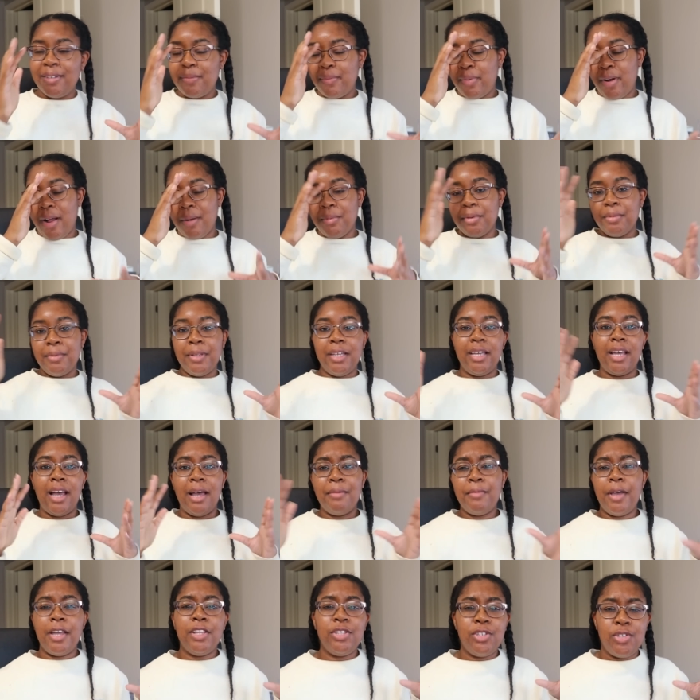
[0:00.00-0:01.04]
Probably I
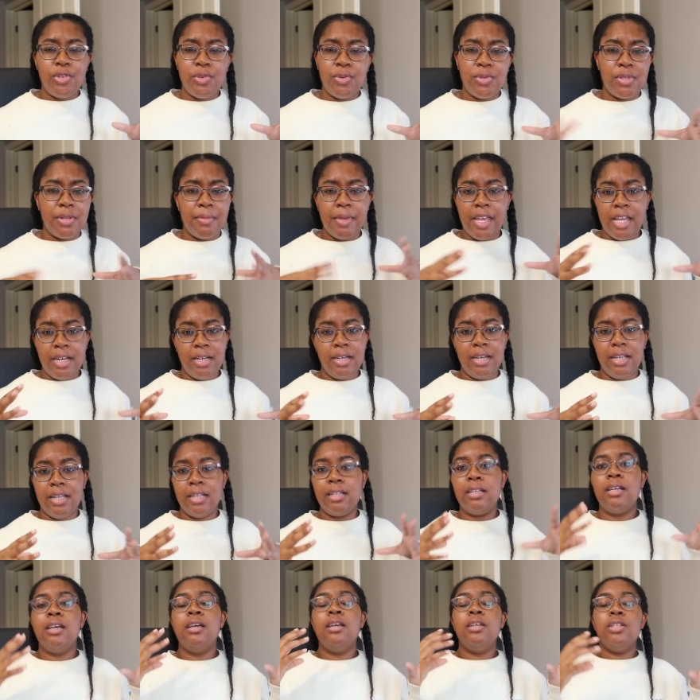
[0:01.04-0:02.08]
might do some
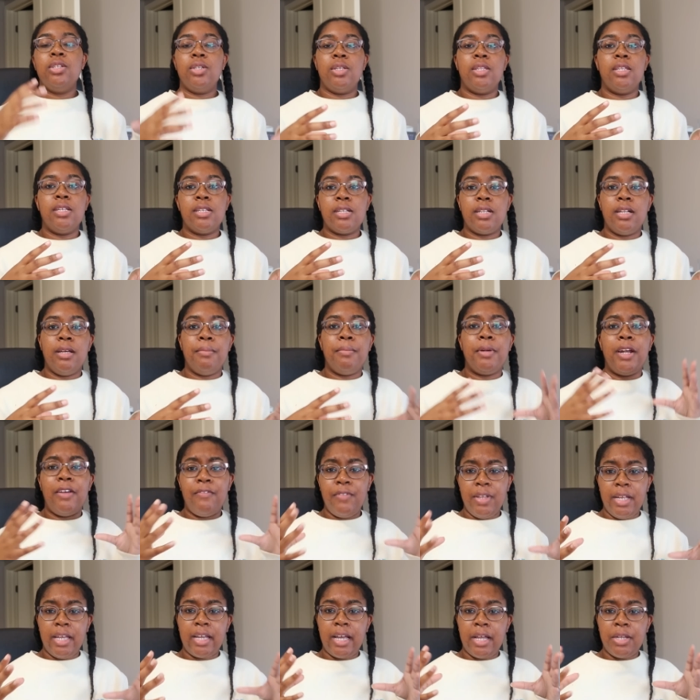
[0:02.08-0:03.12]
editing to this clip, but I
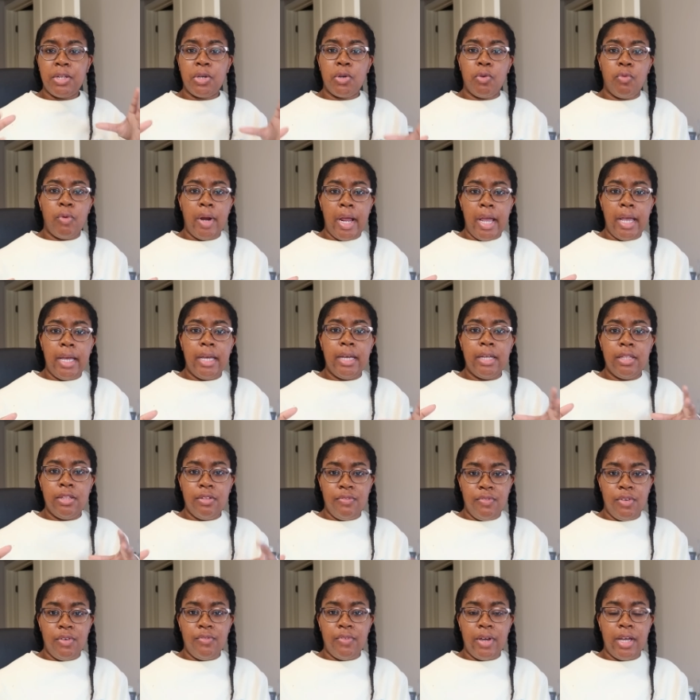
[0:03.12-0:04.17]
feel like I look gray in the
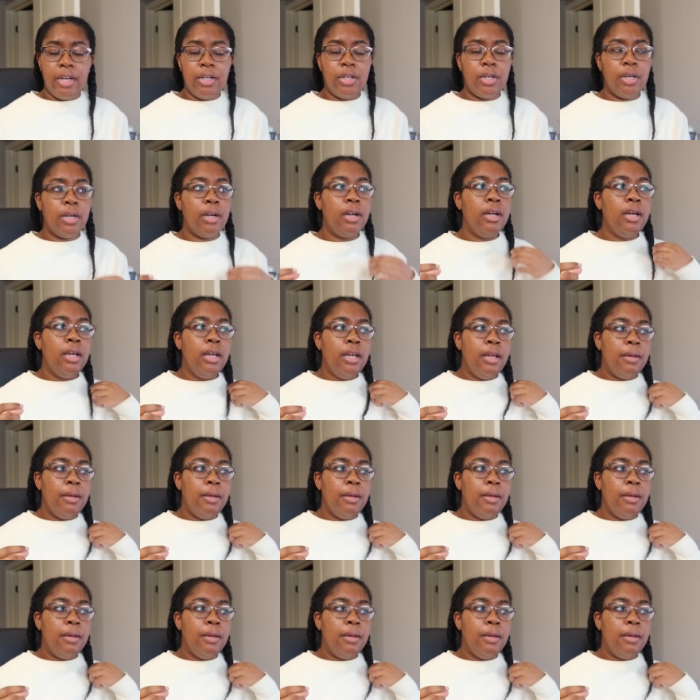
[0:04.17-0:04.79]
viewfinder.